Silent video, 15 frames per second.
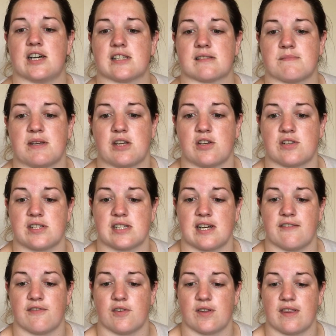ask me good
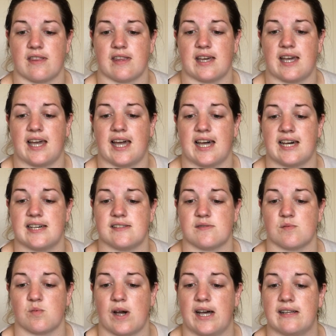stuff there
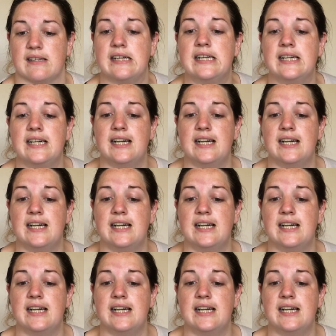as well.